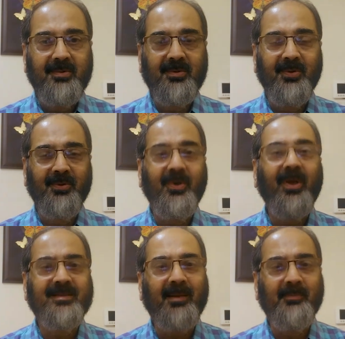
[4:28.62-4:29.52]
So,
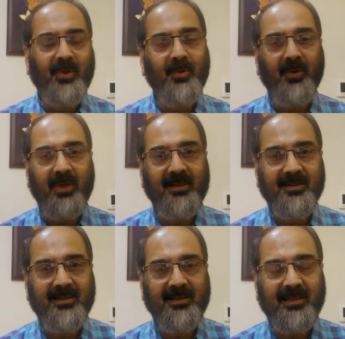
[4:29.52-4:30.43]
for example, only
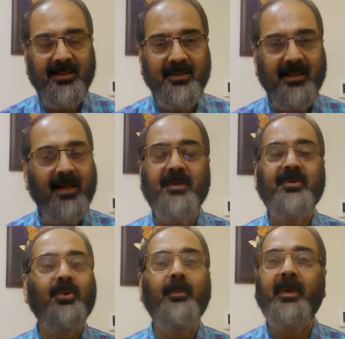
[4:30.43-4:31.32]
there are
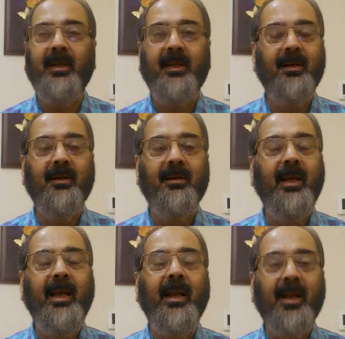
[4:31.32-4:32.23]
so many, n
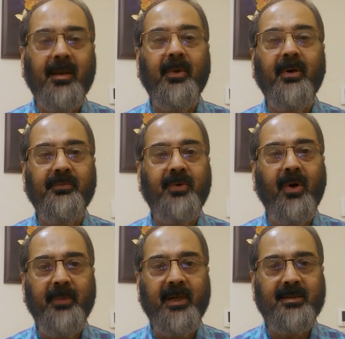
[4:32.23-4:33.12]
number of
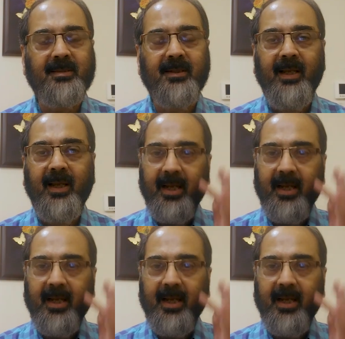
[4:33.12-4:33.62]
topics,